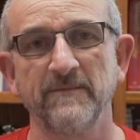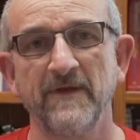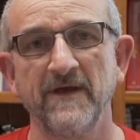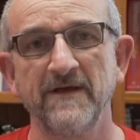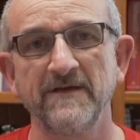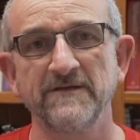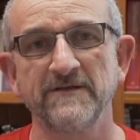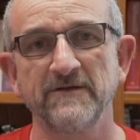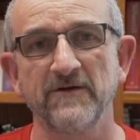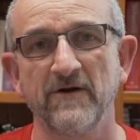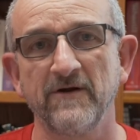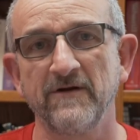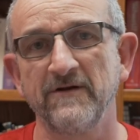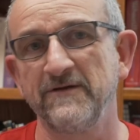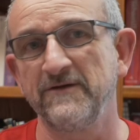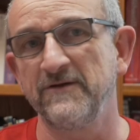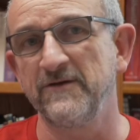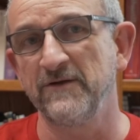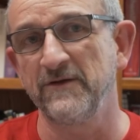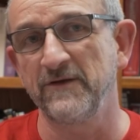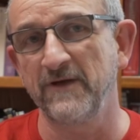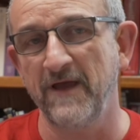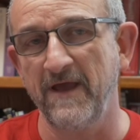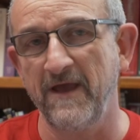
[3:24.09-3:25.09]
They started
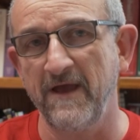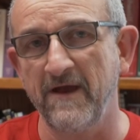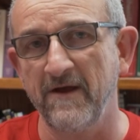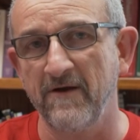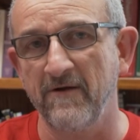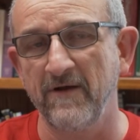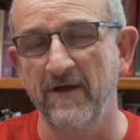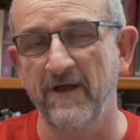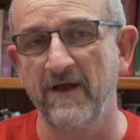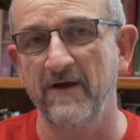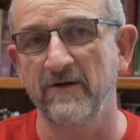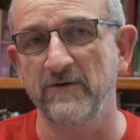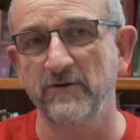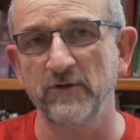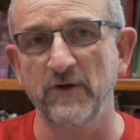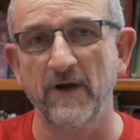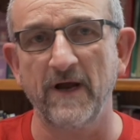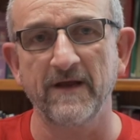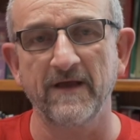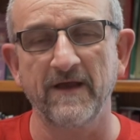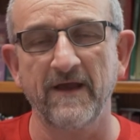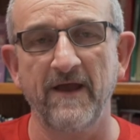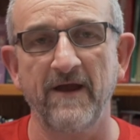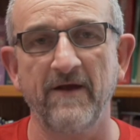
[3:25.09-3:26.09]
to try
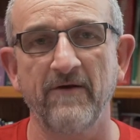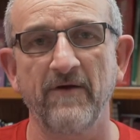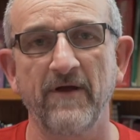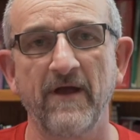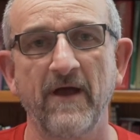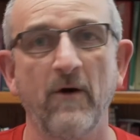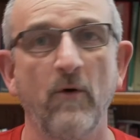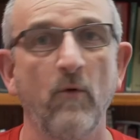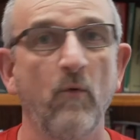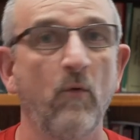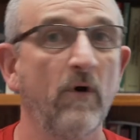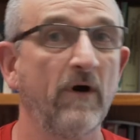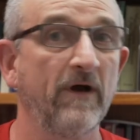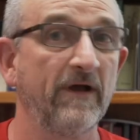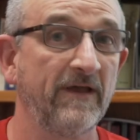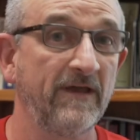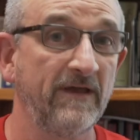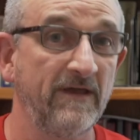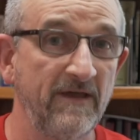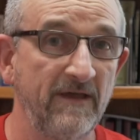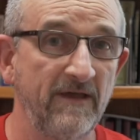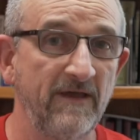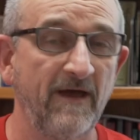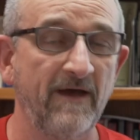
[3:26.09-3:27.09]
to carry out what
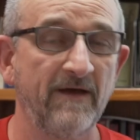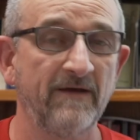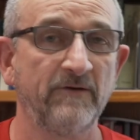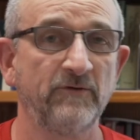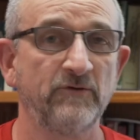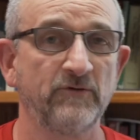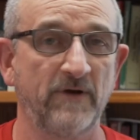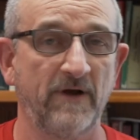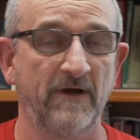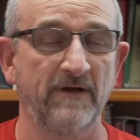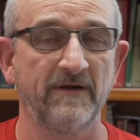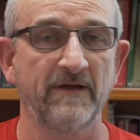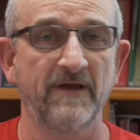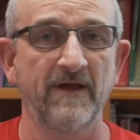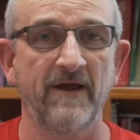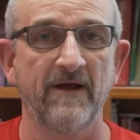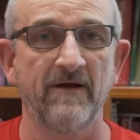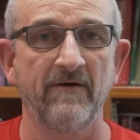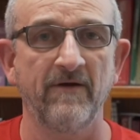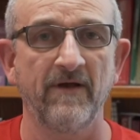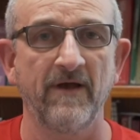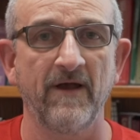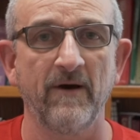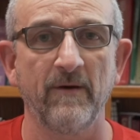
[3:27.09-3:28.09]
he had tried to
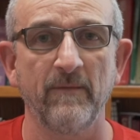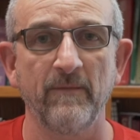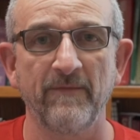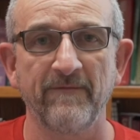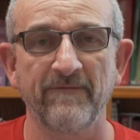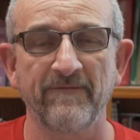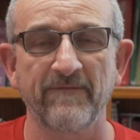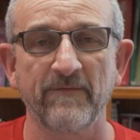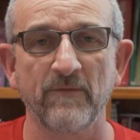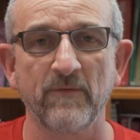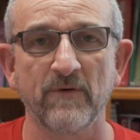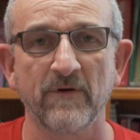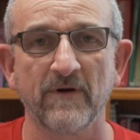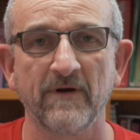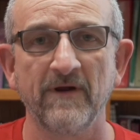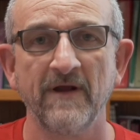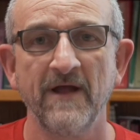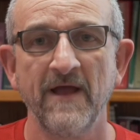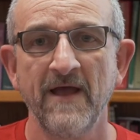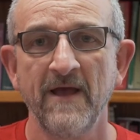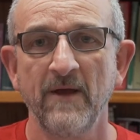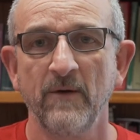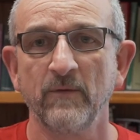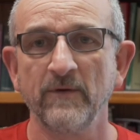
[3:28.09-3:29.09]
carry out before,
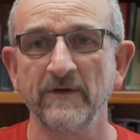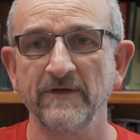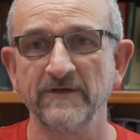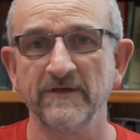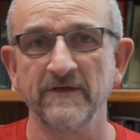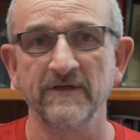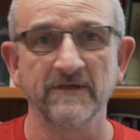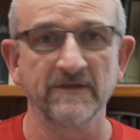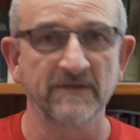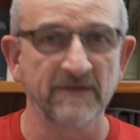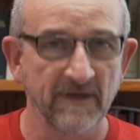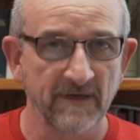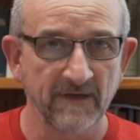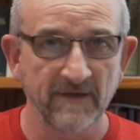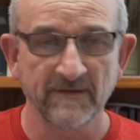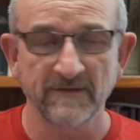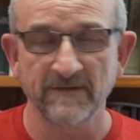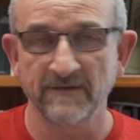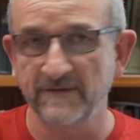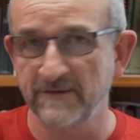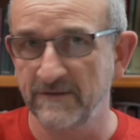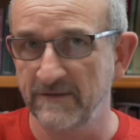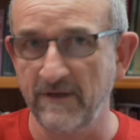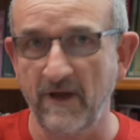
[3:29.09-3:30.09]
which is,
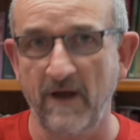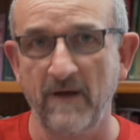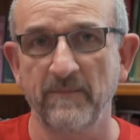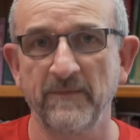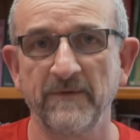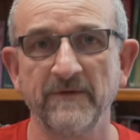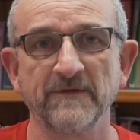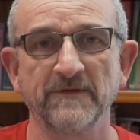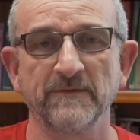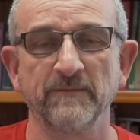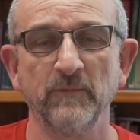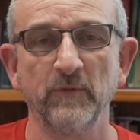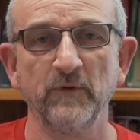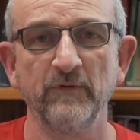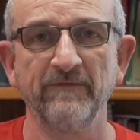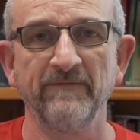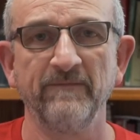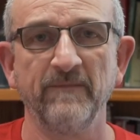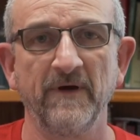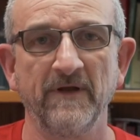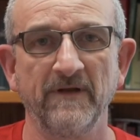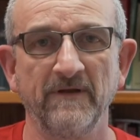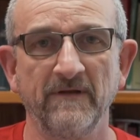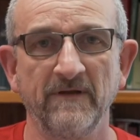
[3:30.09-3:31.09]
stop this movement.